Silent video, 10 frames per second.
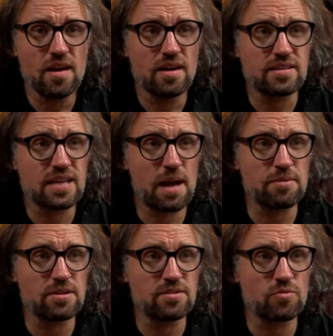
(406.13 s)
has
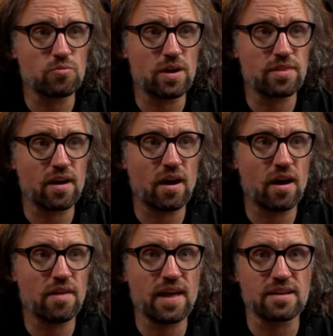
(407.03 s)
happened with
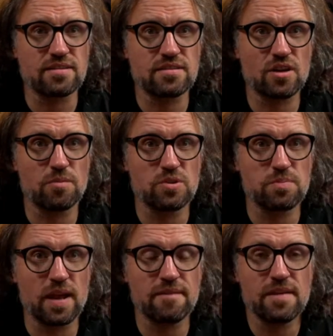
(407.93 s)
that is so much
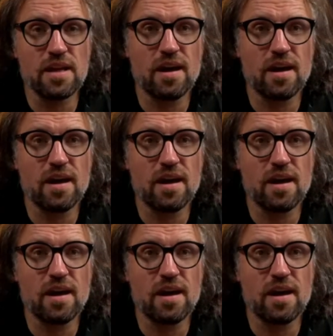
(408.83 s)
better.